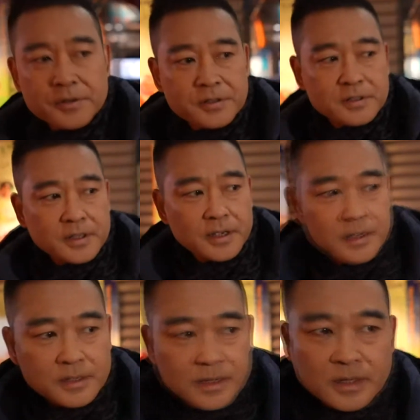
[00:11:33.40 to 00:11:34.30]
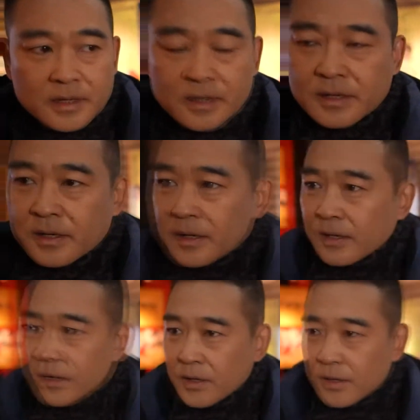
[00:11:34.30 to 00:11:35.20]
is a
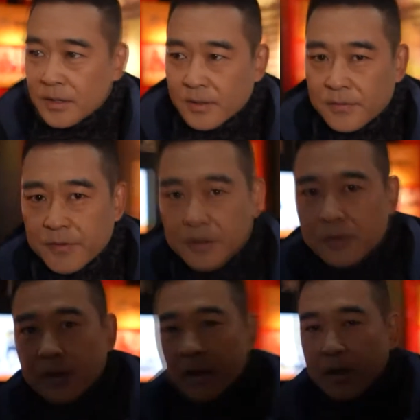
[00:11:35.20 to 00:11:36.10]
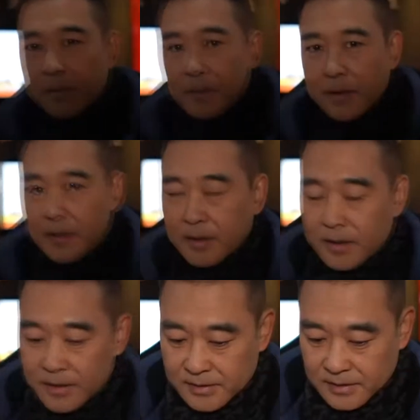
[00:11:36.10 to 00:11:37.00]
video clip, I
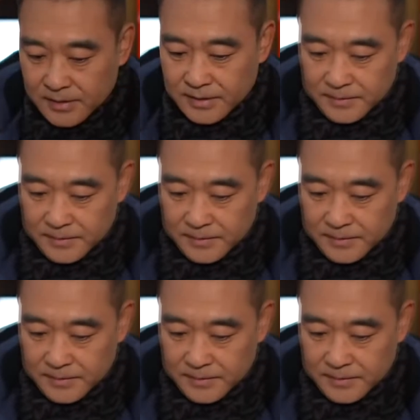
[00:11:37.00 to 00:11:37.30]
guess, in